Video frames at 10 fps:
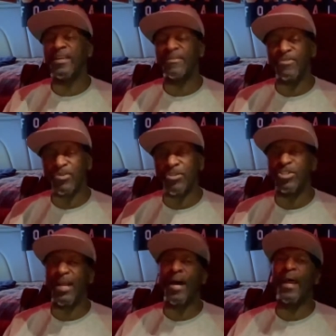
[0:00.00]
give you a
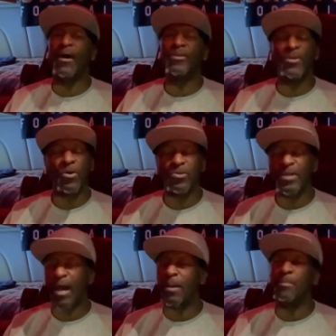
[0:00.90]
shout out, no
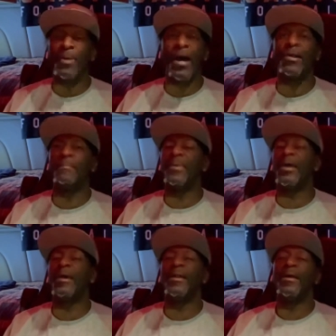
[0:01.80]
doubt about it, man.